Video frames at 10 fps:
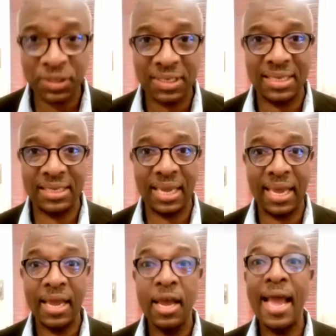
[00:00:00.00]
it's the DA,
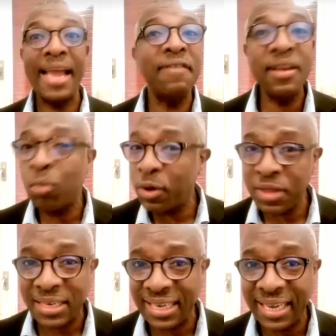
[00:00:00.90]
even when the
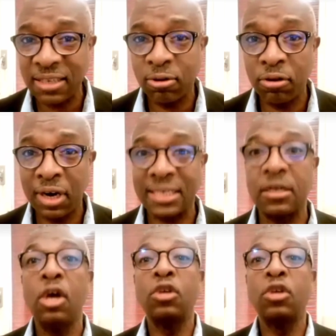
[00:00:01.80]
DA is correct.